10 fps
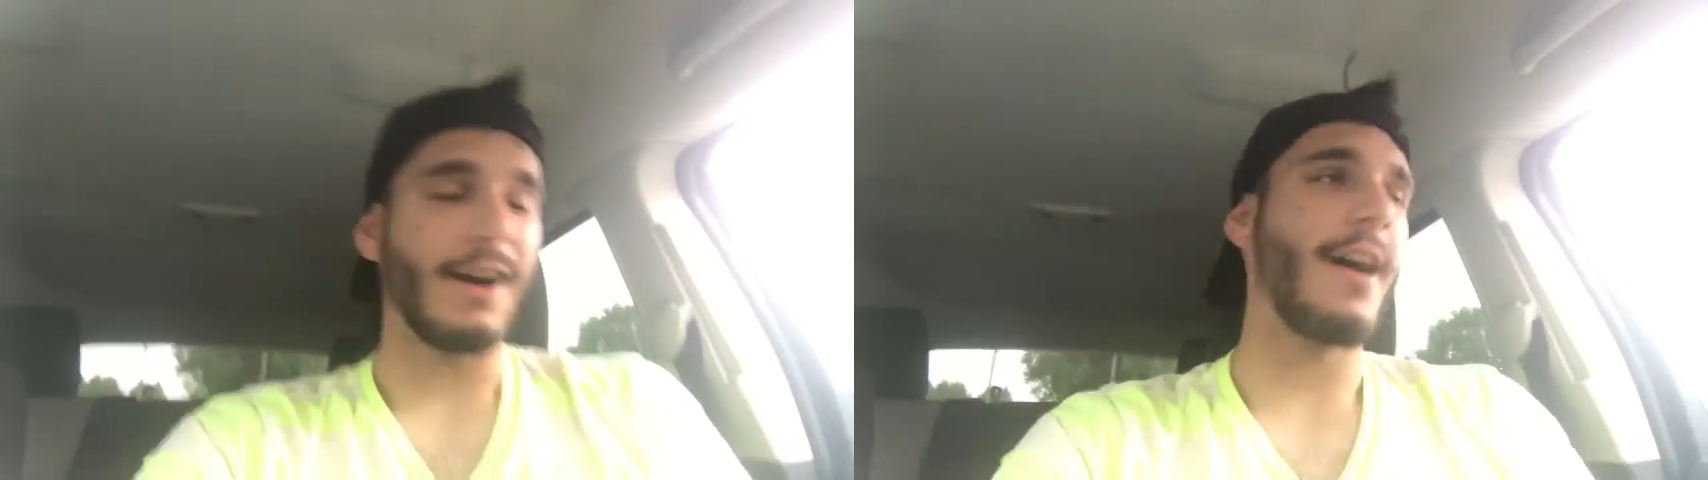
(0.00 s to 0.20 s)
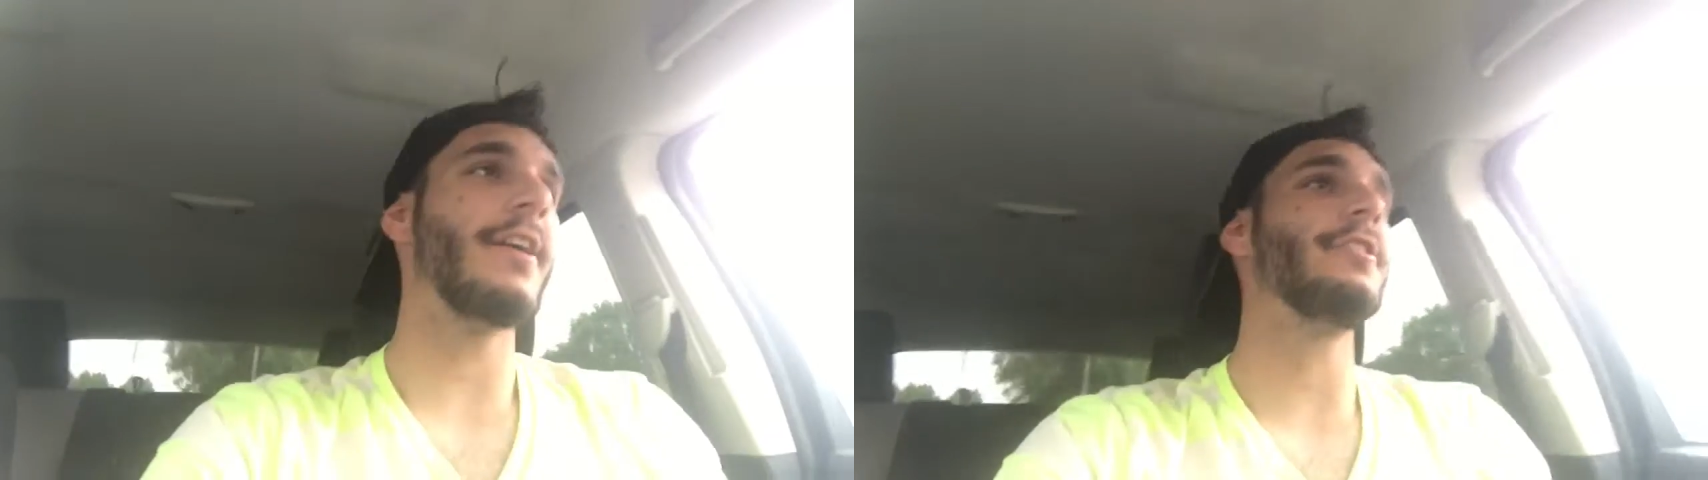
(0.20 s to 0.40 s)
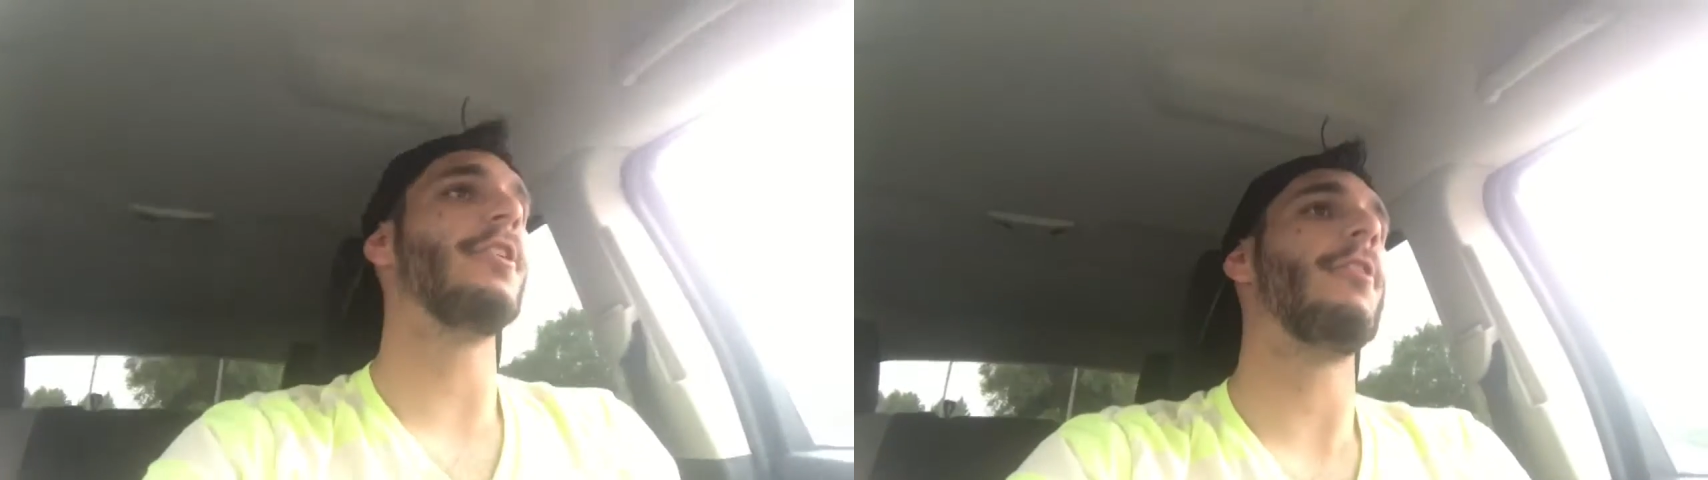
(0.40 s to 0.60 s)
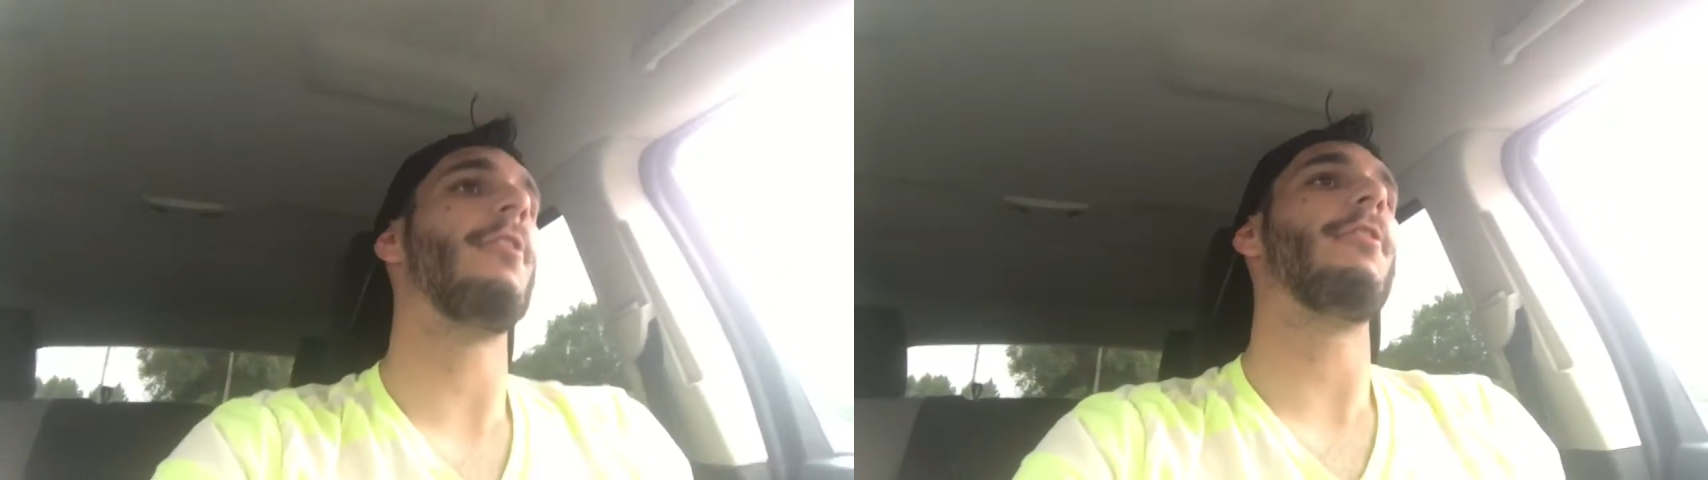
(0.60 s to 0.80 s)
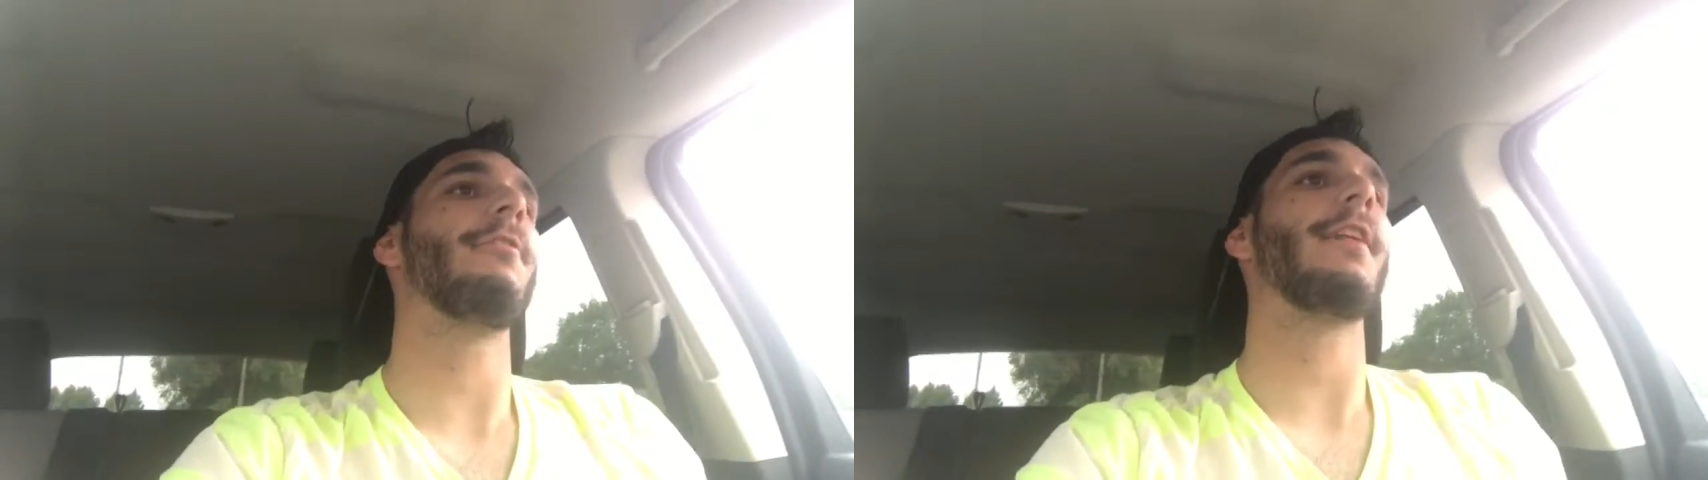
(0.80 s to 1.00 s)
I
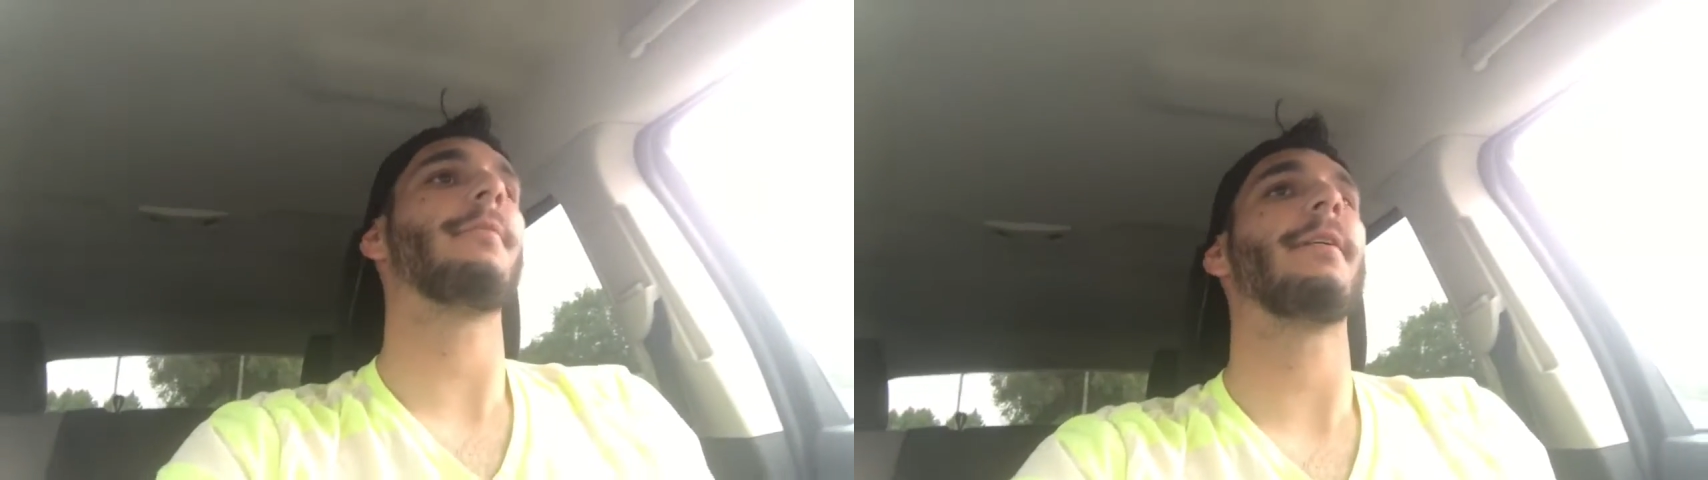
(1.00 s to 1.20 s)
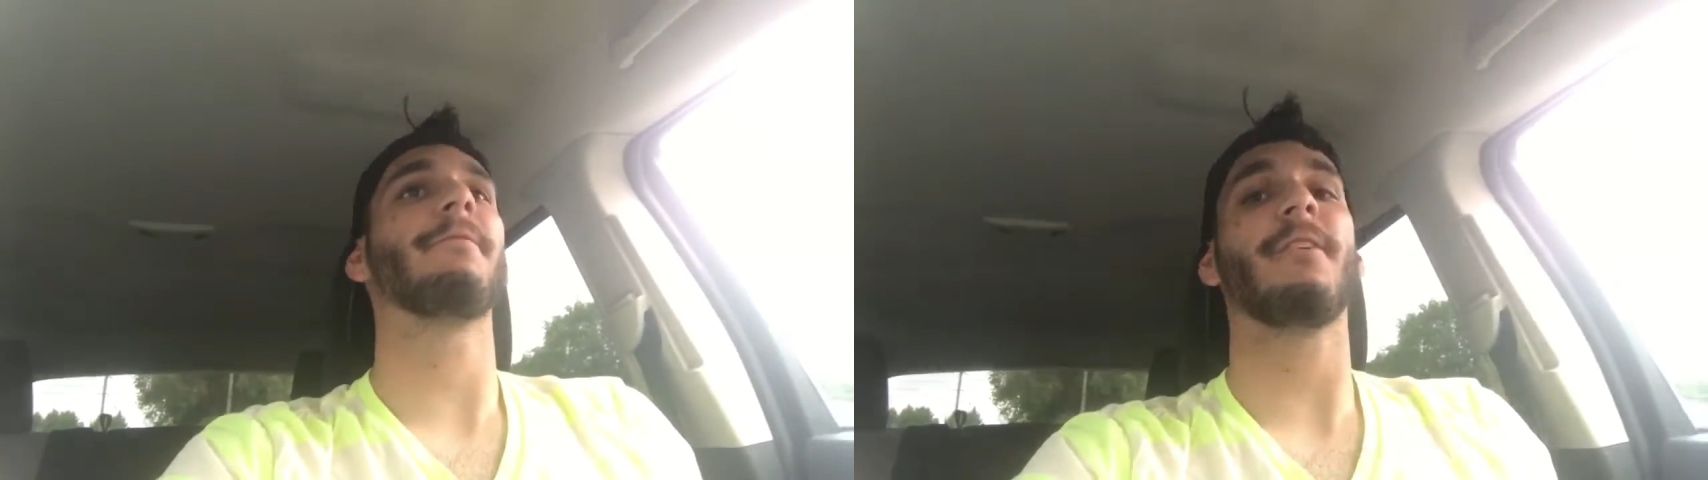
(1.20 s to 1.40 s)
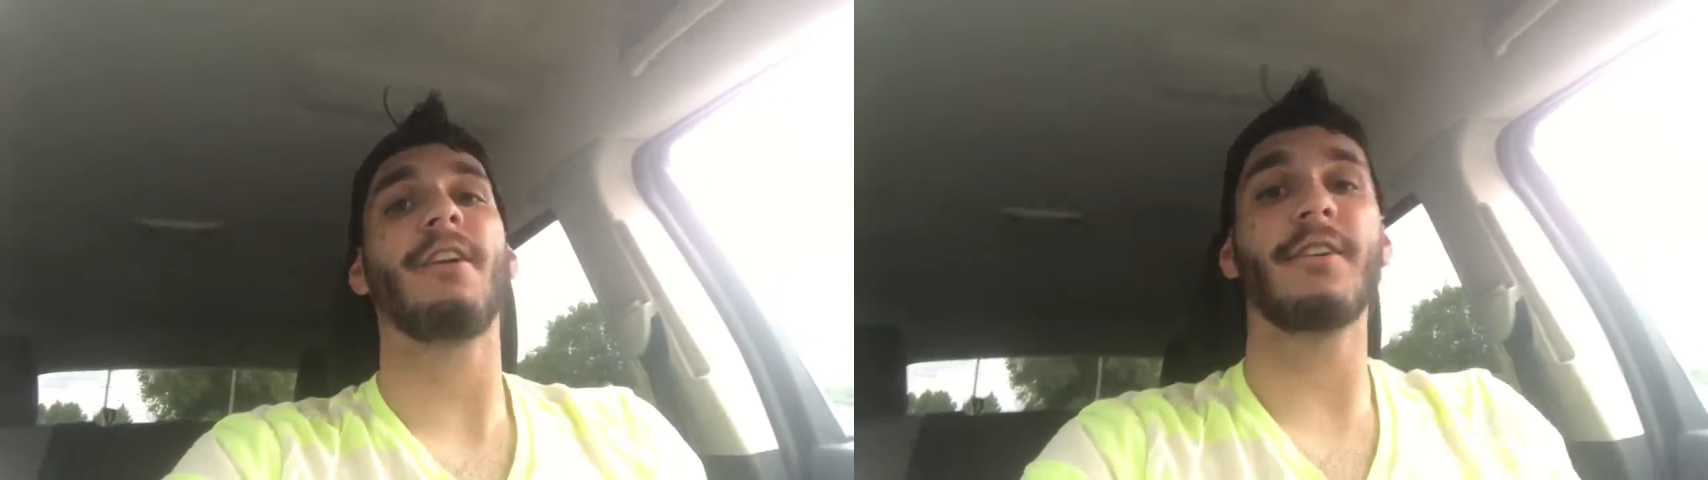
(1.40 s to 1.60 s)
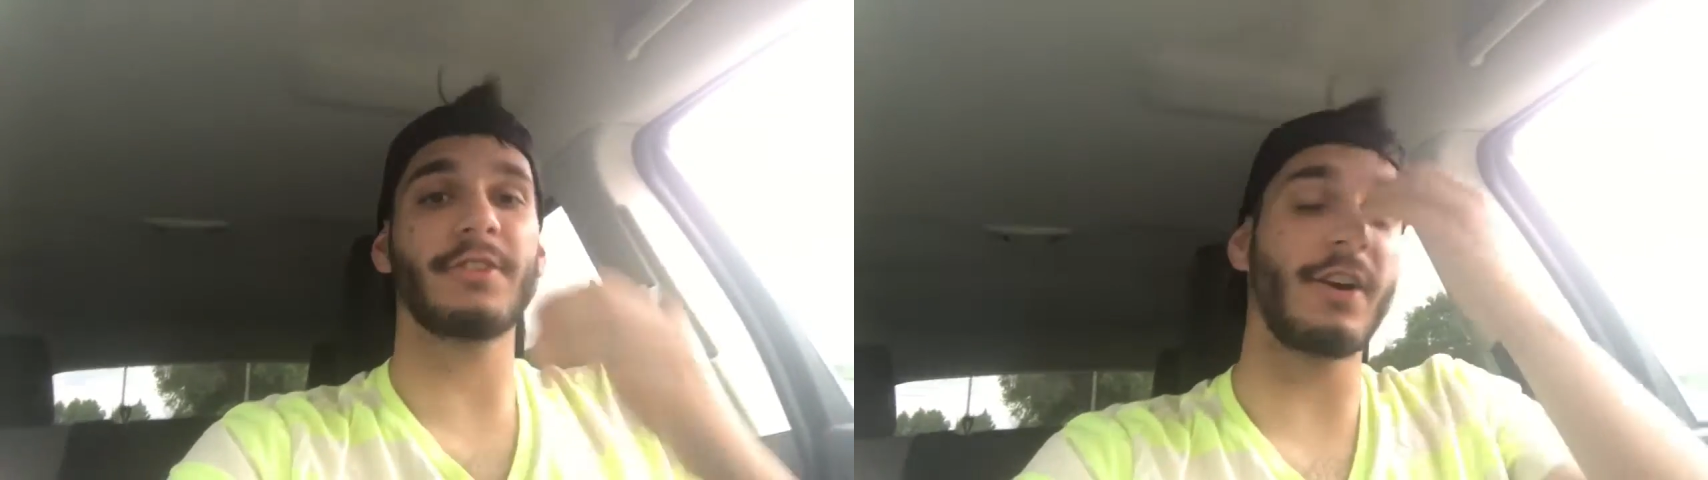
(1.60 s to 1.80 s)
know that my vlogs